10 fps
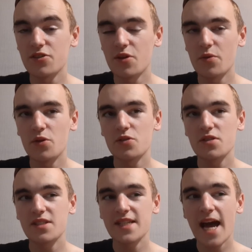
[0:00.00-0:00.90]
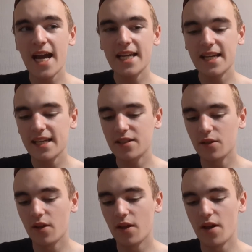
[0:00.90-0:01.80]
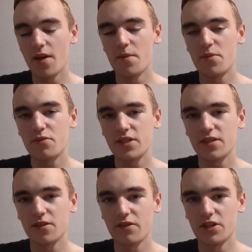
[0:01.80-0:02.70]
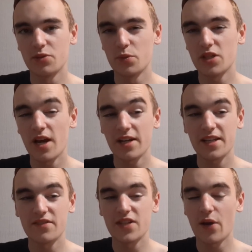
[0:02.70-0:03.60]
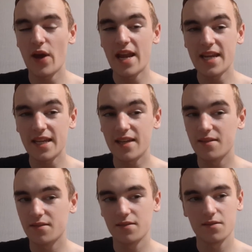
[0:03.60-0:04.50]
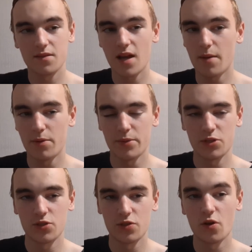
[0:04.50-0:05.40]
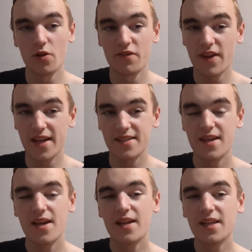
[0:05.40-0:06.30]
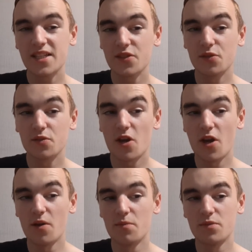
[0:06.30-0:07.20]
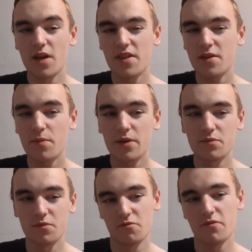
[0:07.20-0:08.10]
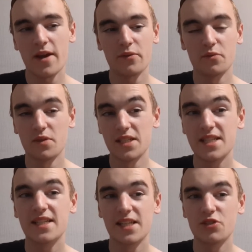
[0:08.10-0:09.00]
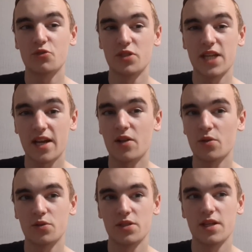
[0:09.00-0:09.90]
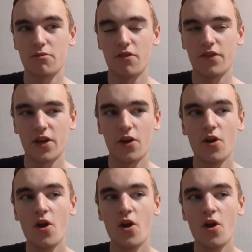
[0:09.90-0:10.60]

so it uses a tiny little uh, three-cylinder engine, which hardly gives out any carbon emissions at all. In fact, little, um, I think about round, it is literally dead close to zero figure,